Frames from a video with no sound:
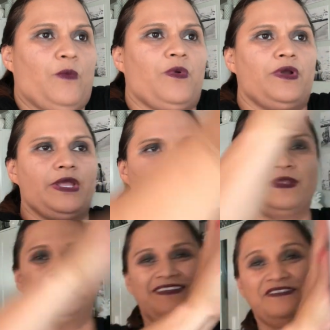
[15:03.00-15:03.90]
Boy.
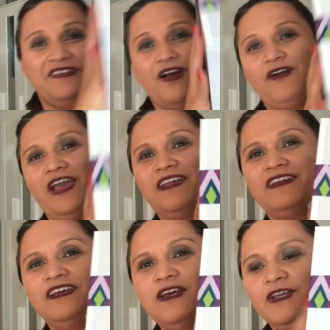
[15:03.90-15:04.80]
Okay,
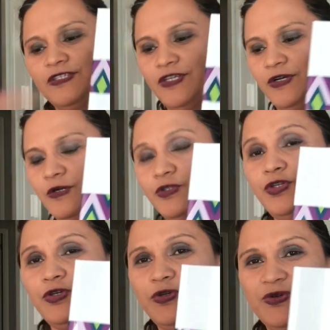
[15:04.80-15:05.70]
so
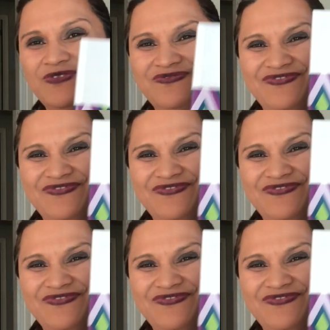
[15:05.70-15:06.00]
two,